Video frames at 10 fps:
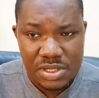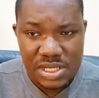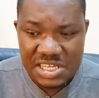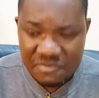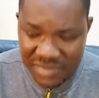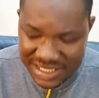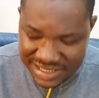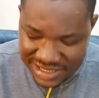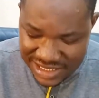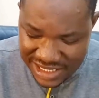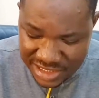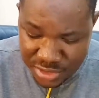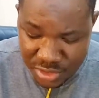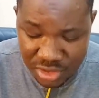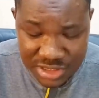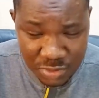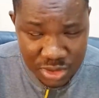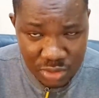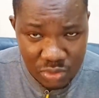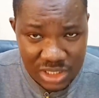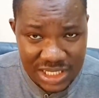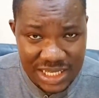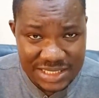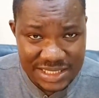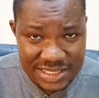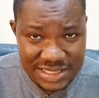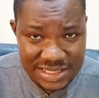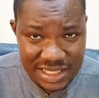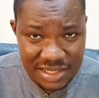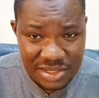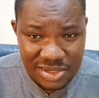If Martinelli has scored the one-on-one he had yesterday,